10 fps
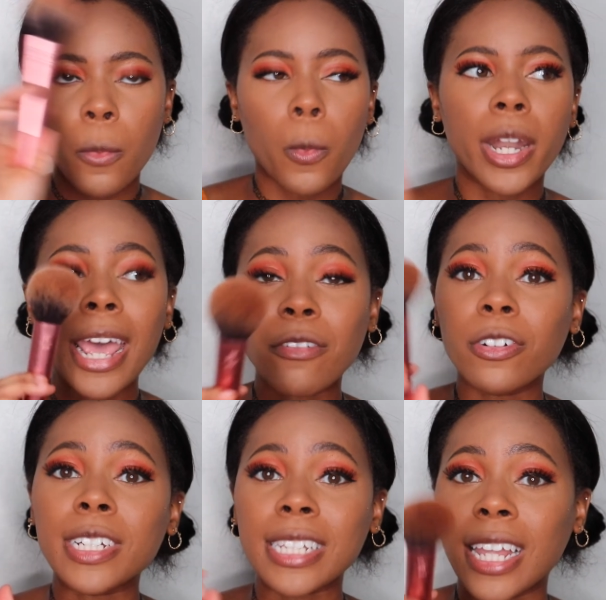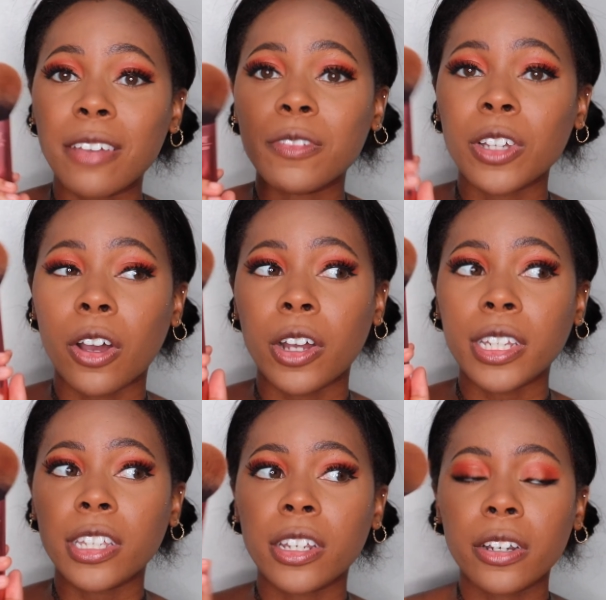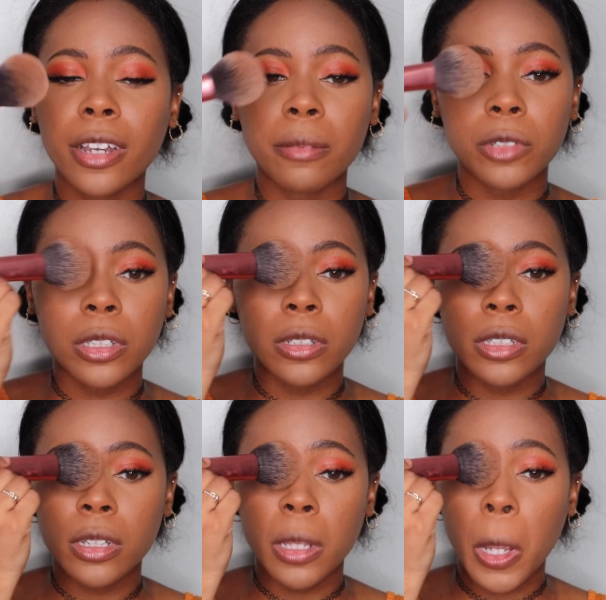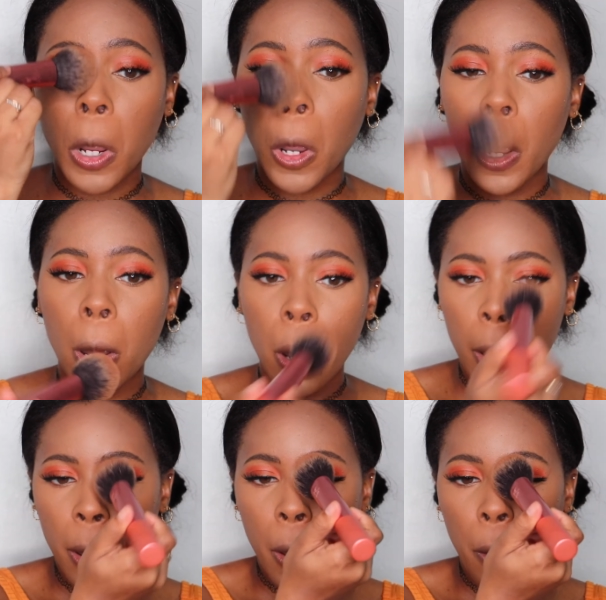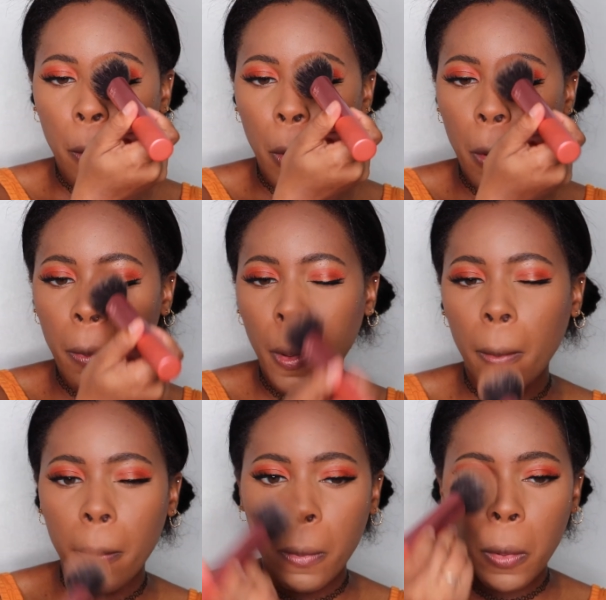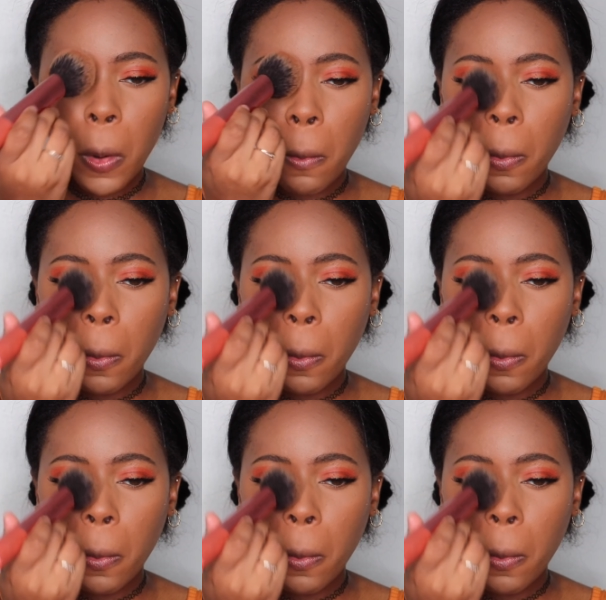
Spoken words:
whatever is left on here, I'm just going to like boop, boop